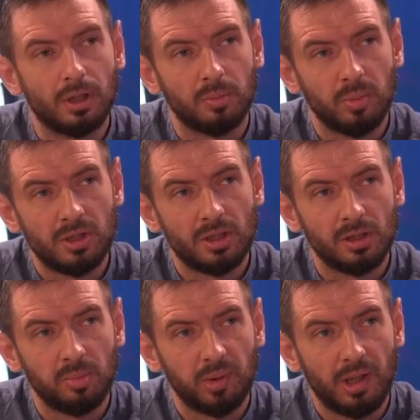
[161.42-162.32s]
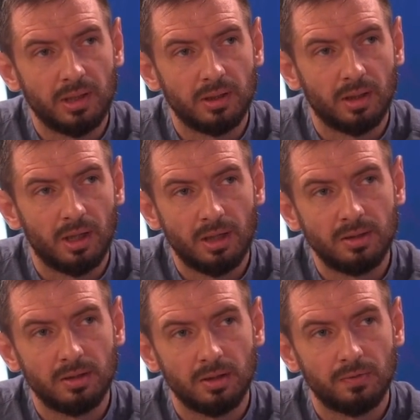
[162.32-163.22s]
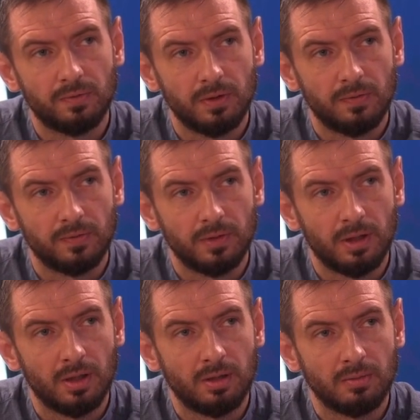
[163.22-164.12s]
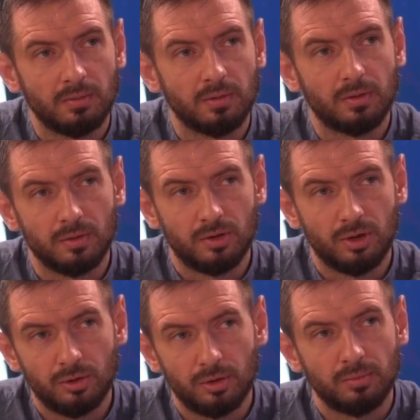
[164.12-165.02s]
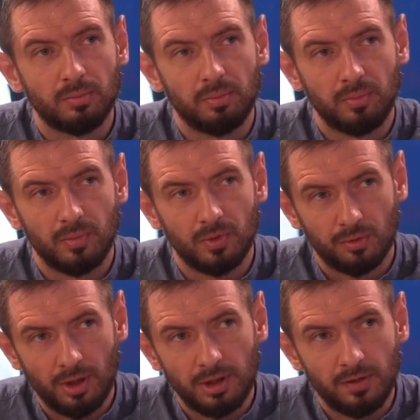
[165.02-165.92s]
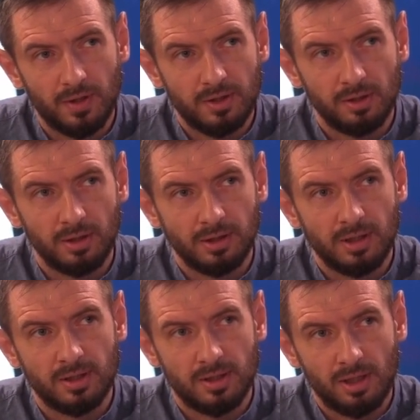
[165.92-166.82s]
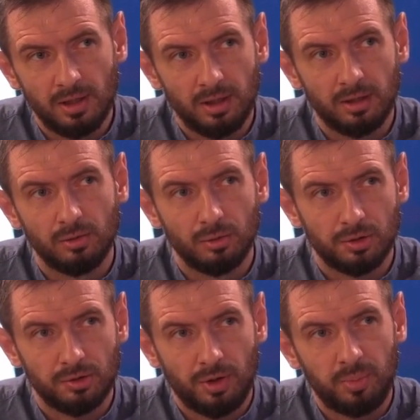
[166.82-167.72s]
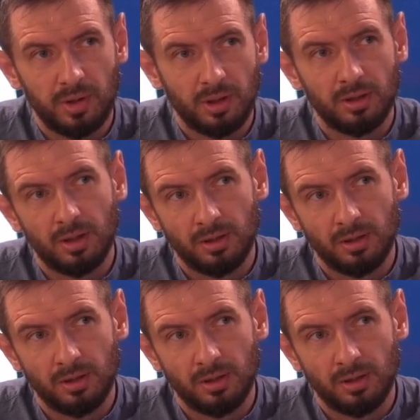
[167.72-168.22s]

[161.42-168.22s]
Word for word: can basically plan ahead if, if they consider running a vessel and then selling it or scrapping it and